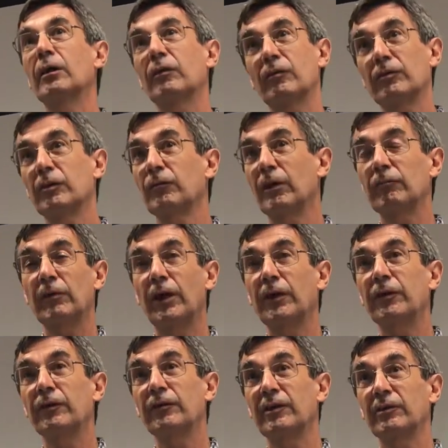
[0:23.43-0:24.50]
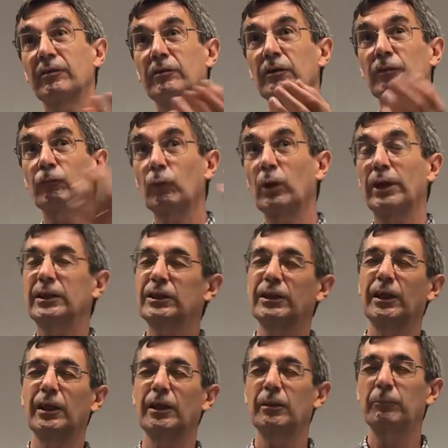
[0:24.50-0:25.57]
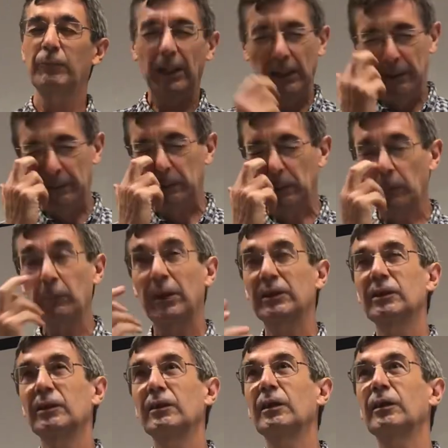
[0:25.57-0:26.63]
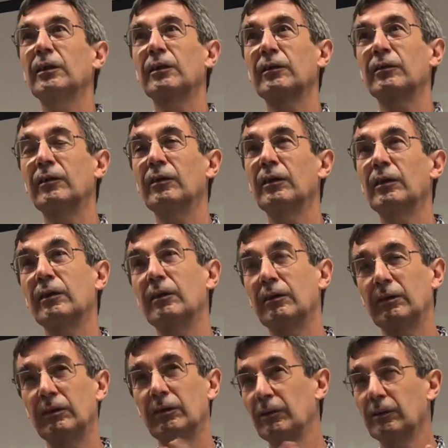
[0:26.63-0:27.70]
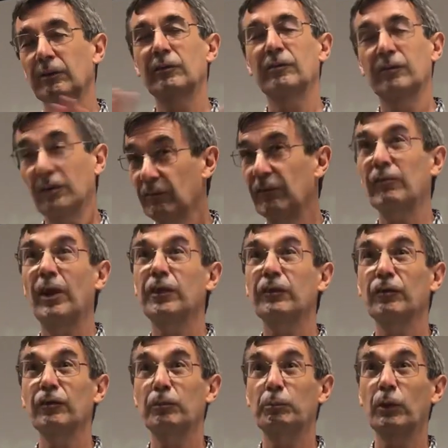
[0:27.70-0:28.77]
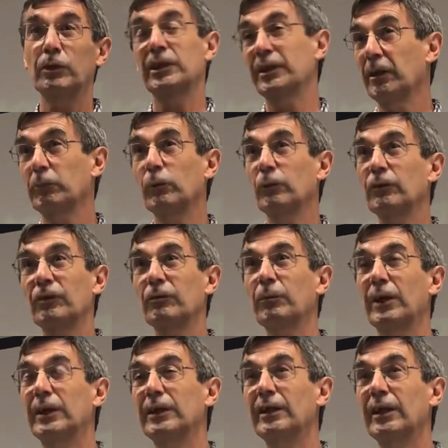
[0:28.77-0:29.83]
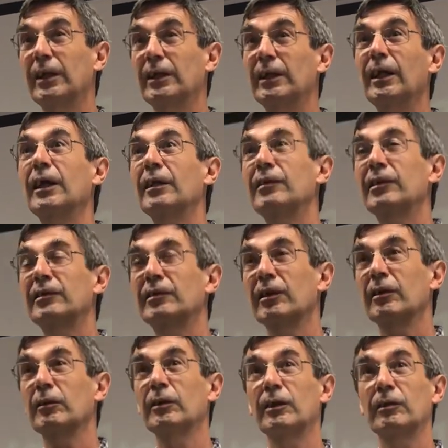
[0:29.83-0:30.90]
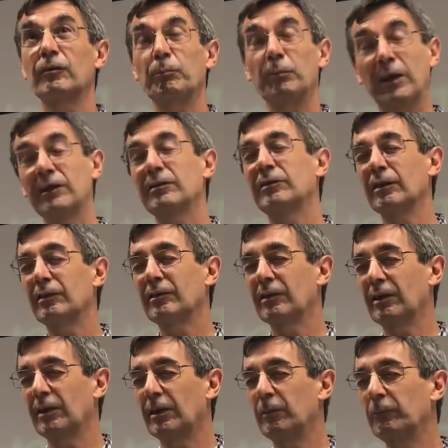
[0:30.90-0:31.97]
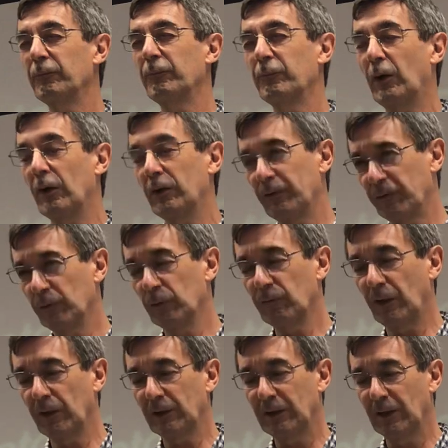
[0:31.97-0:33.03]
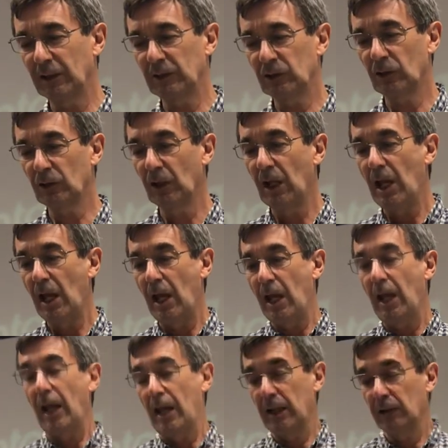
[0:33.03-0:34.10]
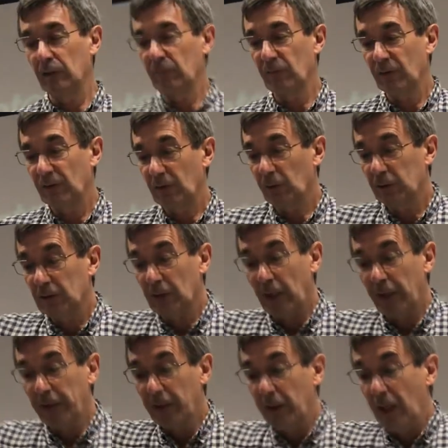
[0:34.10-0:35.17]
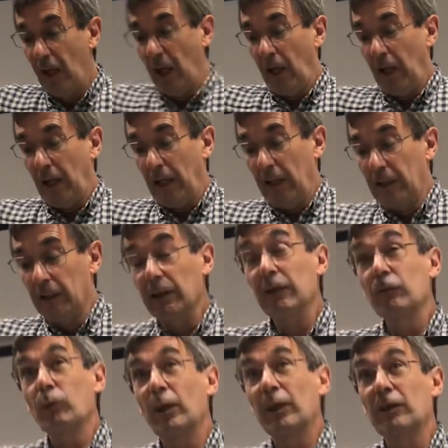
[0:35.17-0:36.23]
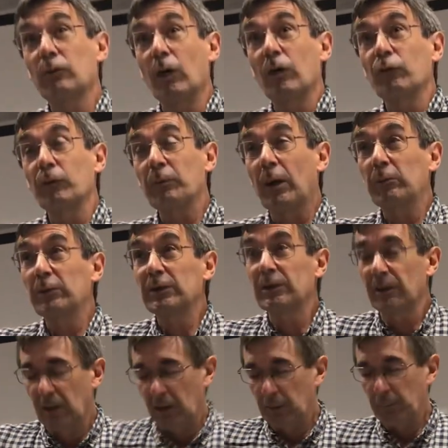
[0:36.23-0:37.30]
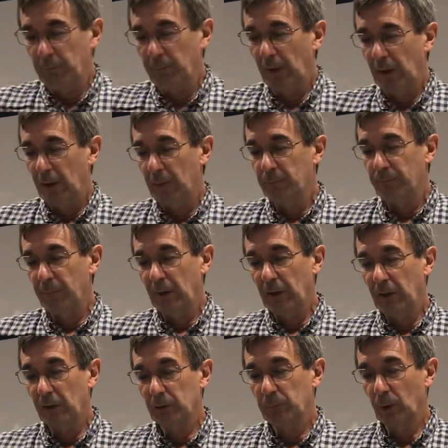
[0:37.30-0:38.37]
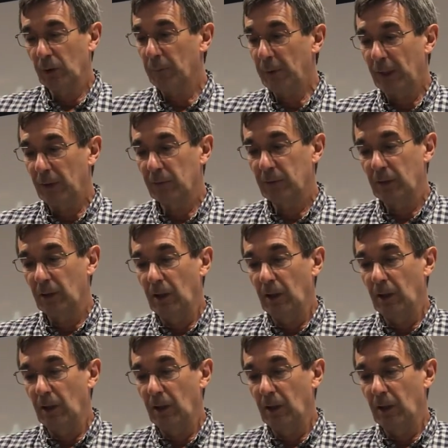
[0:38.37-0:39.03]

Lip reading: Survey of London's History of Woolwich. John mentioned the Survey of London is a project I won't explain in any detail that's based at Bartlett School of Architecture at University College London. And in 2012 we published a large book about